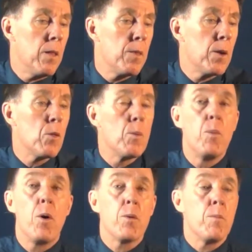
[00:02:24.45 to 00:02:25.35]
Then on the
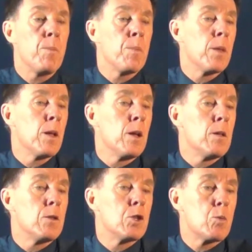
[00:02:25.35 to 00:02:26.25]
bottom,
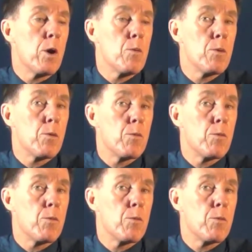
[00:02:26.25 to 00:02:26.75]
the square root of